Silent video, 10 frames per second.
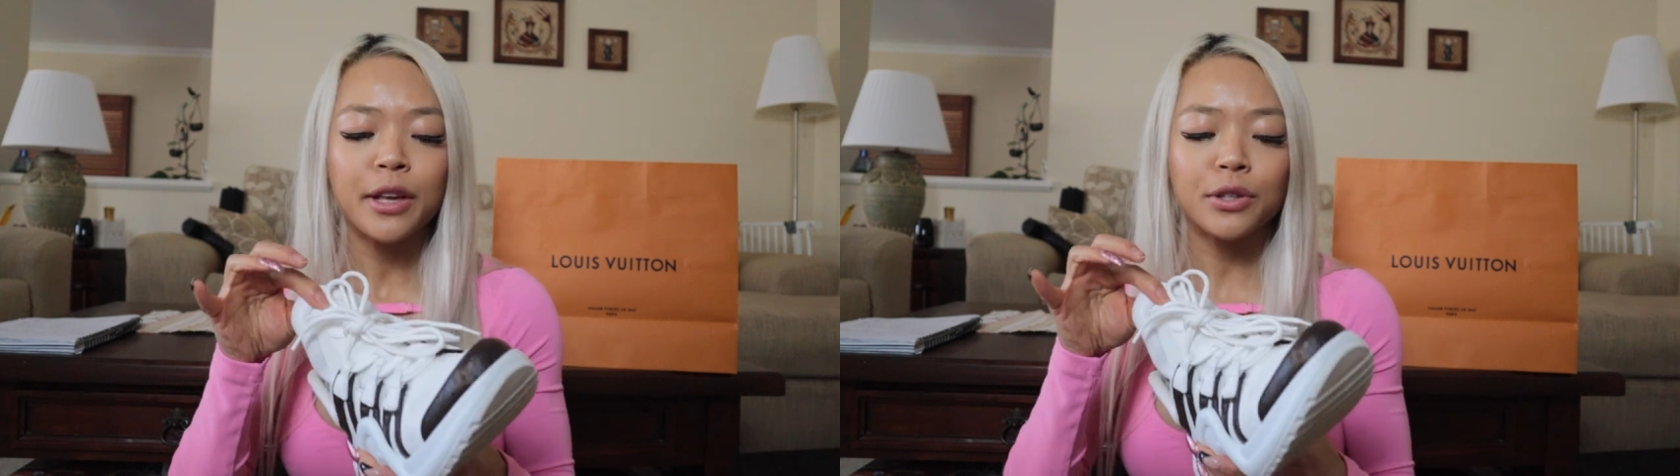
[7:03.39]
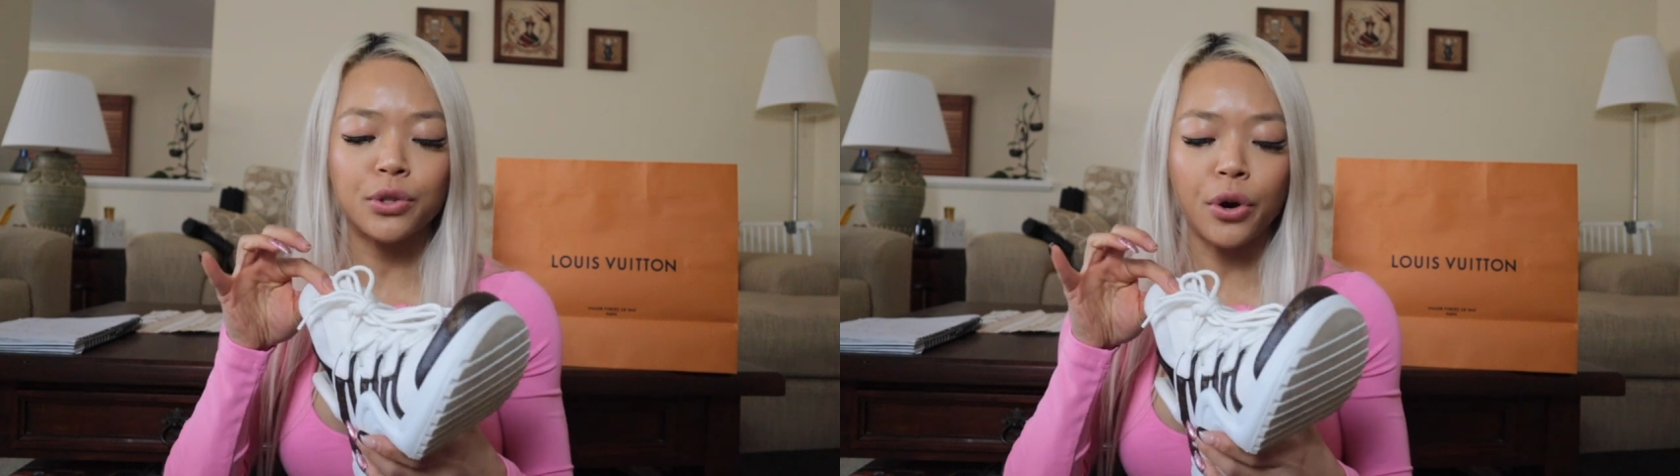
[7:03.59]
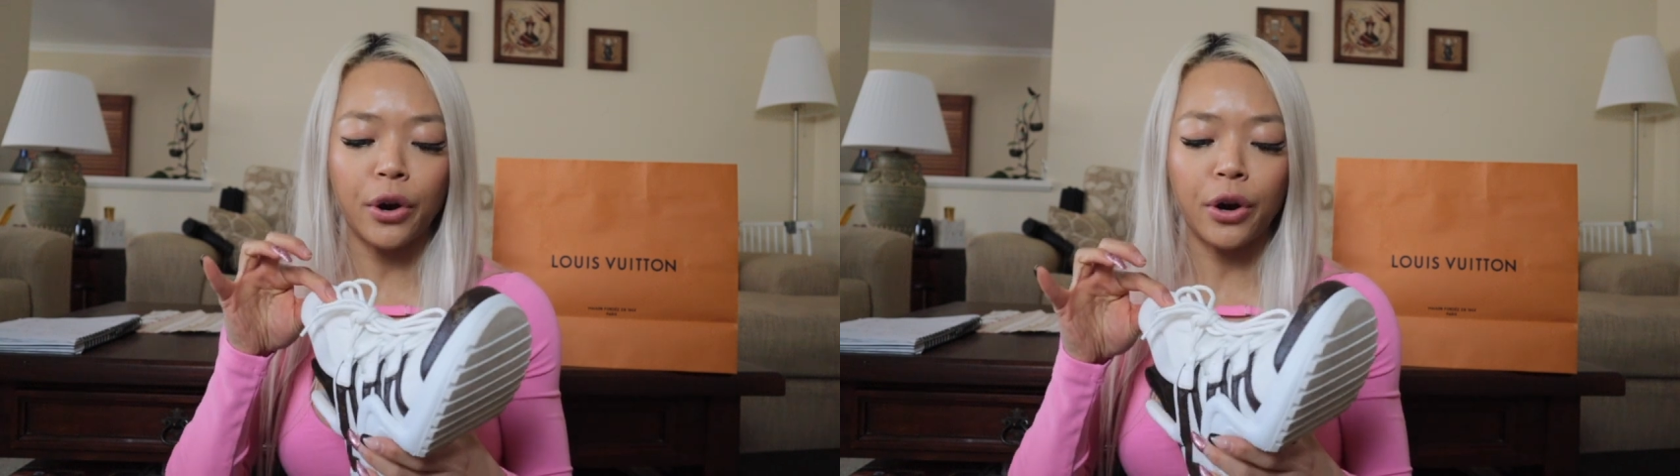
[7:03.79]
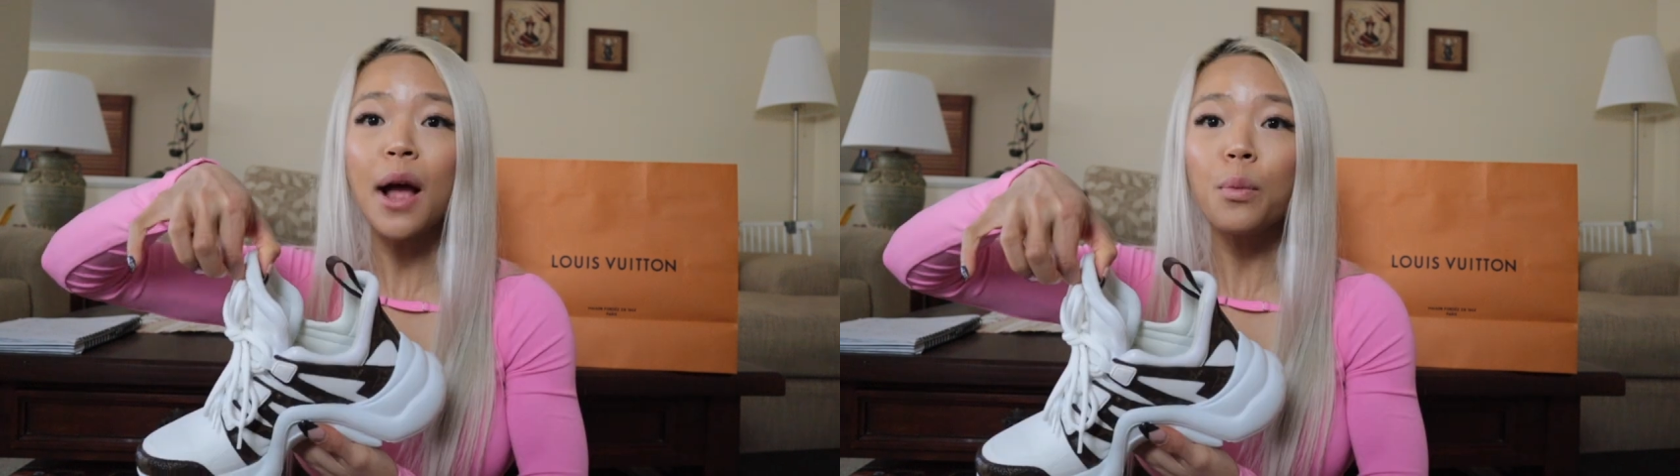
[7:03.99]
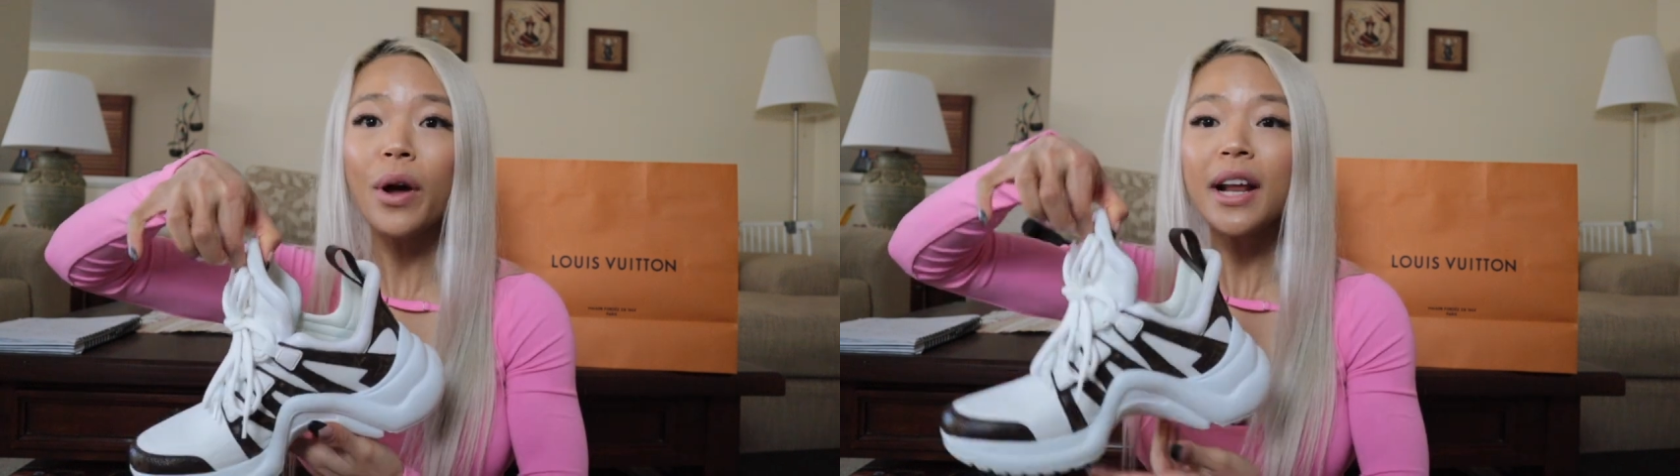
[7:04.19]
So
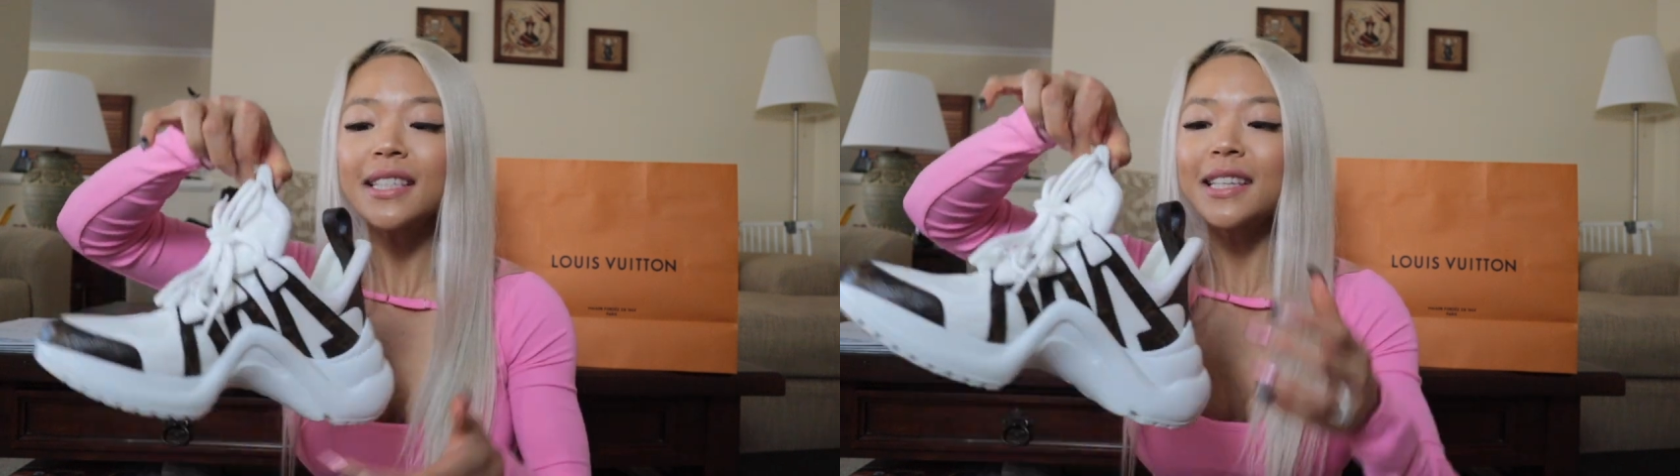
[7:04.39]
I wanted